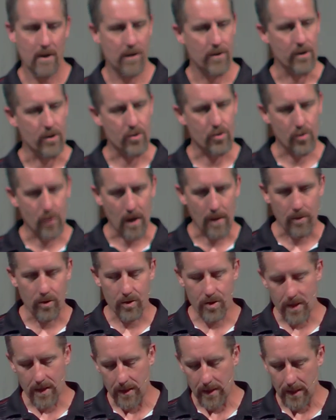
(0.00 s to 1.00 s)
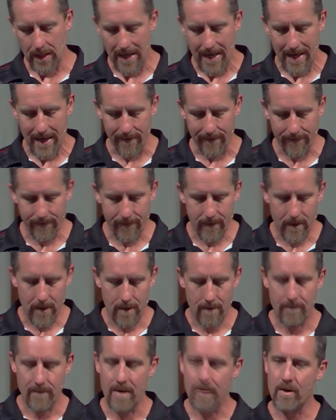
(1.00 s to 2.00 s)
the troubles in life,
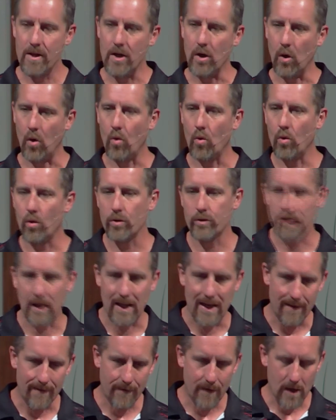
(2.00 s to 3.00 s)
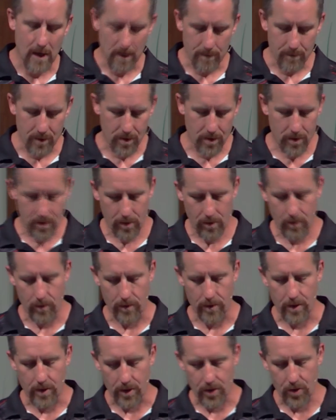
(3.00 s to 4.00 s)
maybe the old life comes to
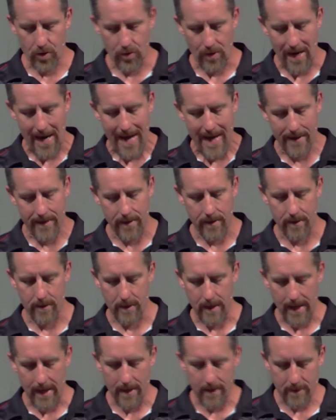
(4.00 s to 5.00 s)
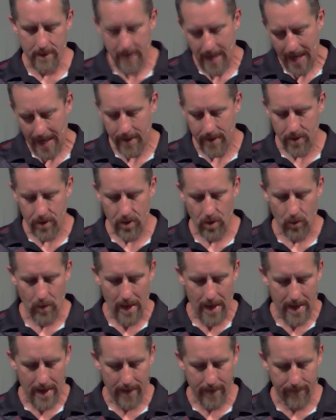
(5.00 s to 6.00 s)
distract and take us
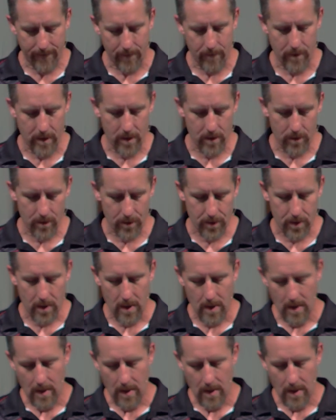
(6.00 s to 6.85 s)
away from those